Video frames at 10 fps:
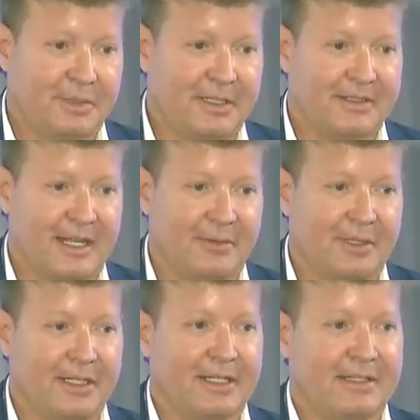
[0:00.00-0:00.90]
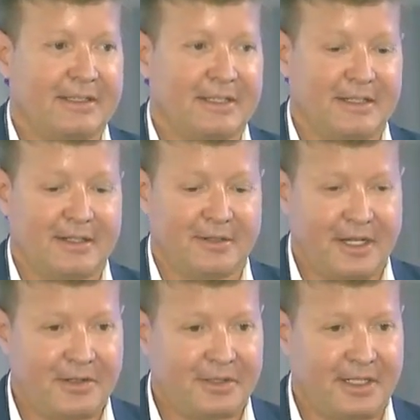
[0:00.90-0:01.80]
because that really cuts into their
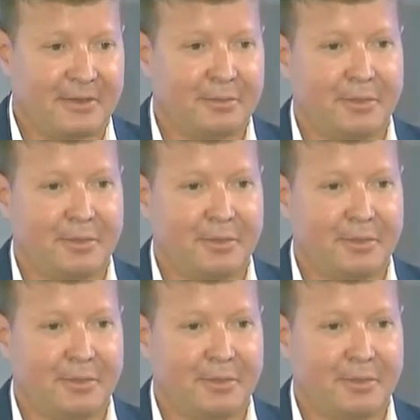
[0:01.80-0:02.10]
dosing,